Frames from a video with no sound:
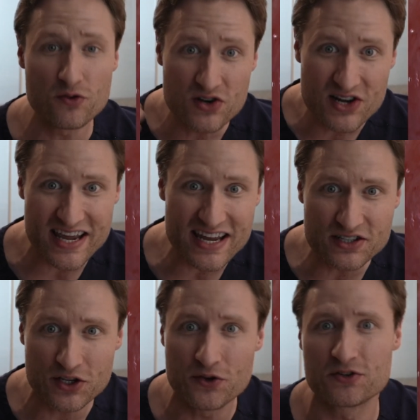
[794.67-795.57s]
You
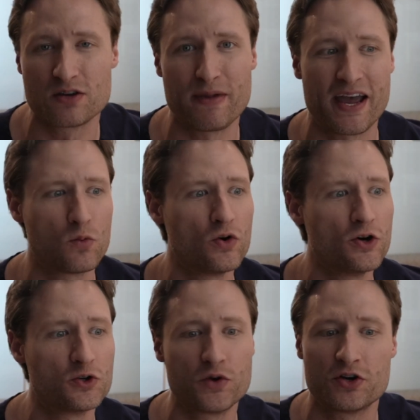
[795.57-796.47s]
need to use the main
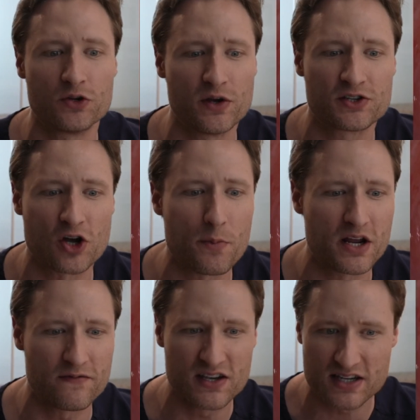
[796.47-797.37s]
wound when you're doing so
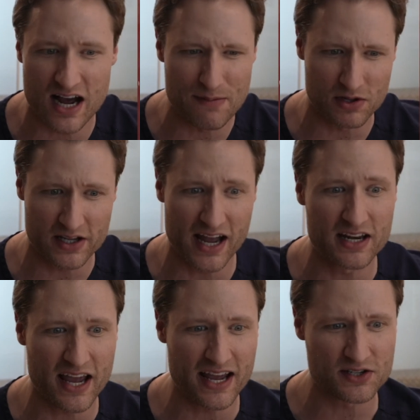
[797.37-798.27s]
many of these
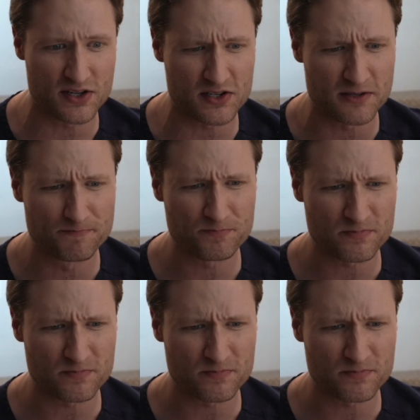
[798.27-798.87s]
complicated cases.